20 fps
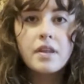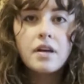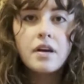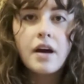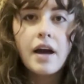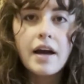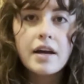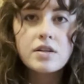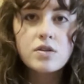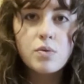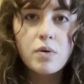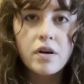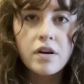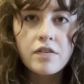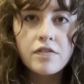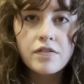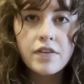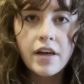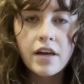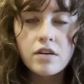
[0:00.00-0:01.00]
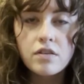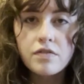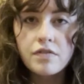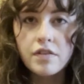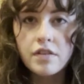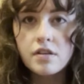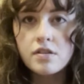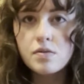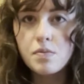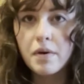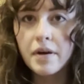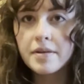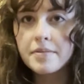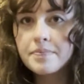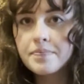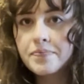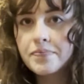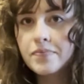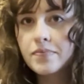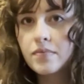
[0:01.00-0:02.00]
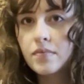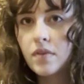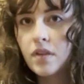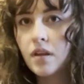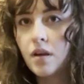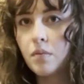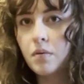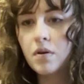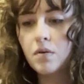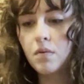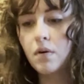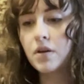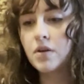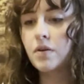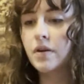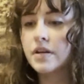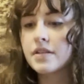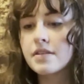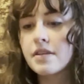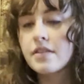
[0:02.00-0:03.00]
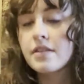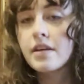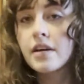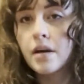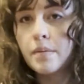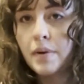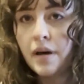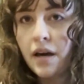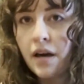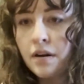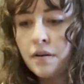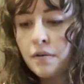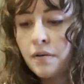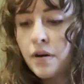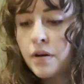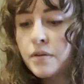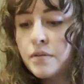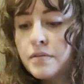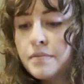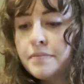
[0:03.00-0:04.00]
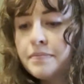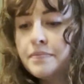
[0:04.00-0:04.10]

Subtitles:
I had to wear a flannel for this one. I wouldn't want you guys to think I'm a hetero.